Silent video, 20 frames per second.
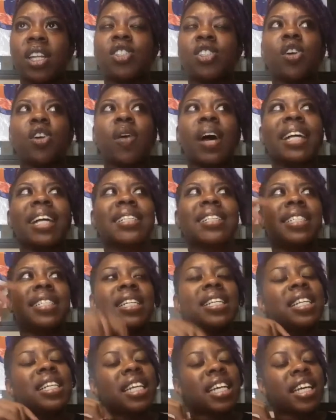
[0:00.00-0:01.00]
So I
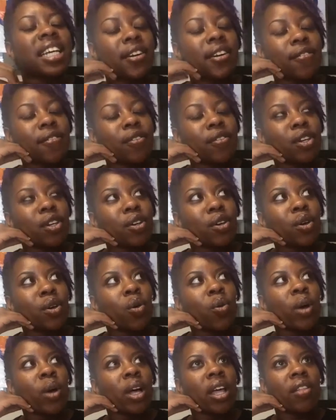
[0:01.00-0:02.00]
did an interview
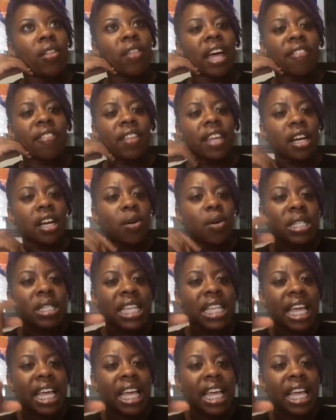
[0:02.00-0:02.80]
with, I think it was